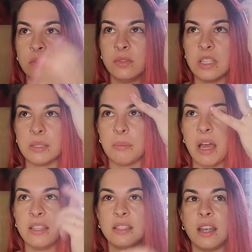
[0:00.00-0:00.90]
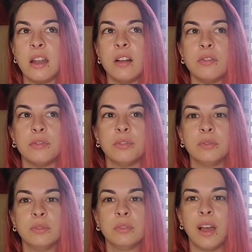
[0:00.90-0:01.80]
this mindset of,
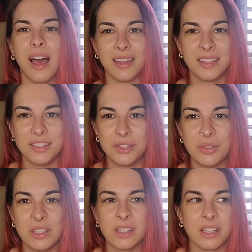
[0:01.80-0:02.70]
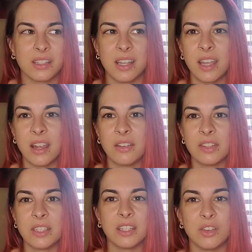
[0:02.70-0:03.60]
I can do this, I can take care of
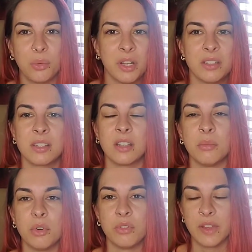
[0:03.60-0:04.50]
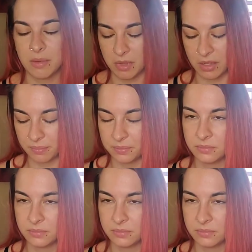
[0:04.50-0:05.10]
this. Like, nobody else is going to motivate me.